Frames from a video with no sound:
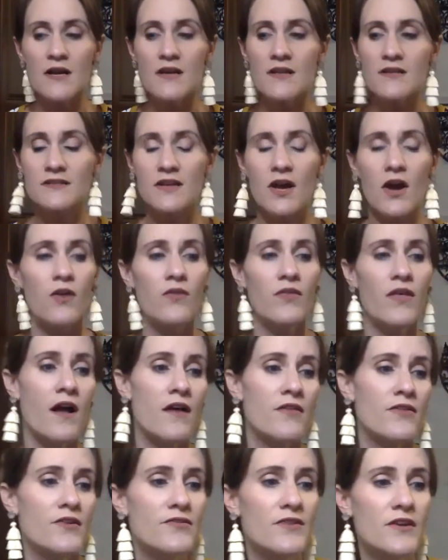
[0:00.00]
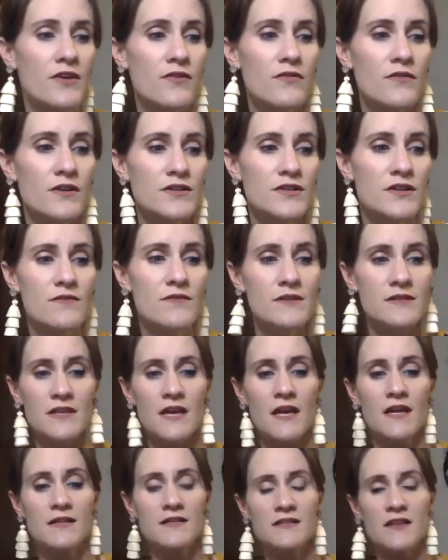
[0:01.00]
So the other thing you can do is
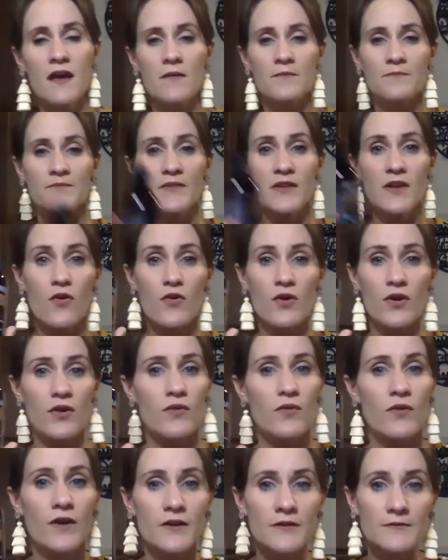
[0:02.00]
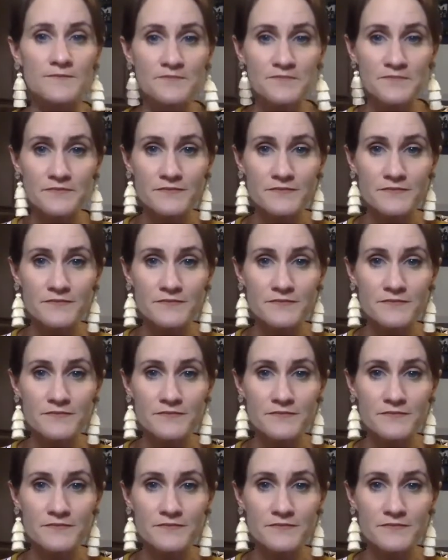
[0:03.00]
get some coconut oil.